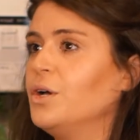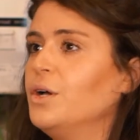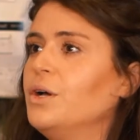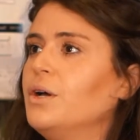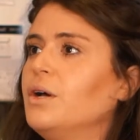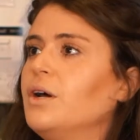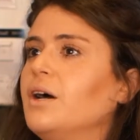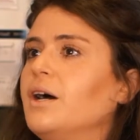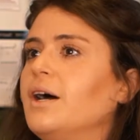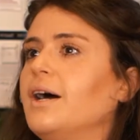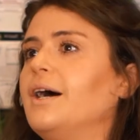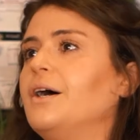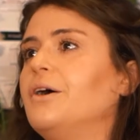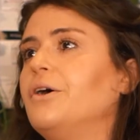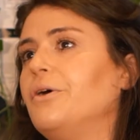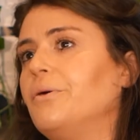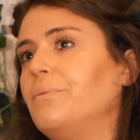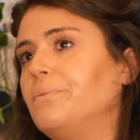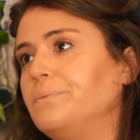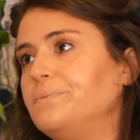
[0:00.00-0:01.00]
And
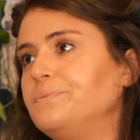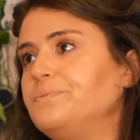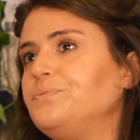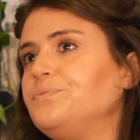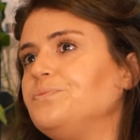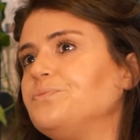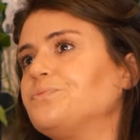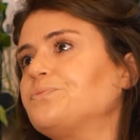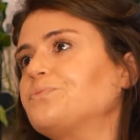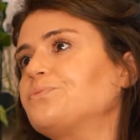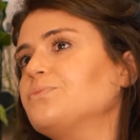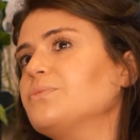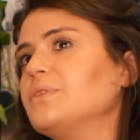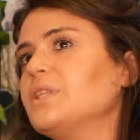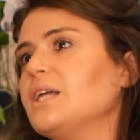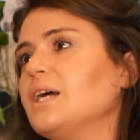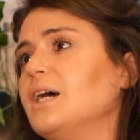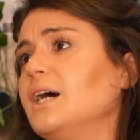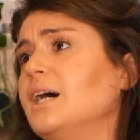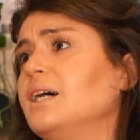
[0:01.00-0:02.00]

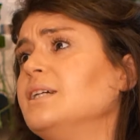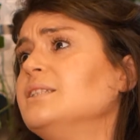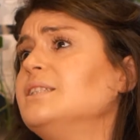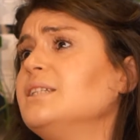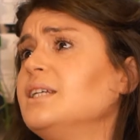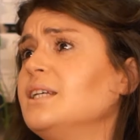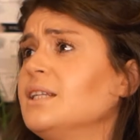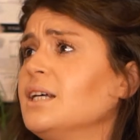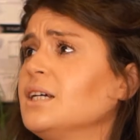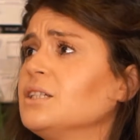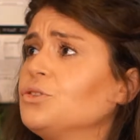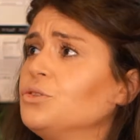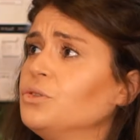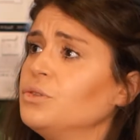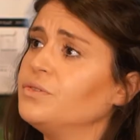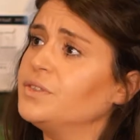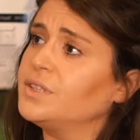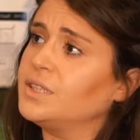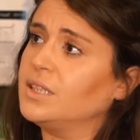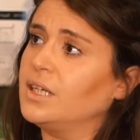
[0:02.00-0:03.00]
in that sort of a
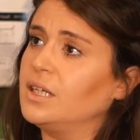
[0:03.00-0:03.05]
stance,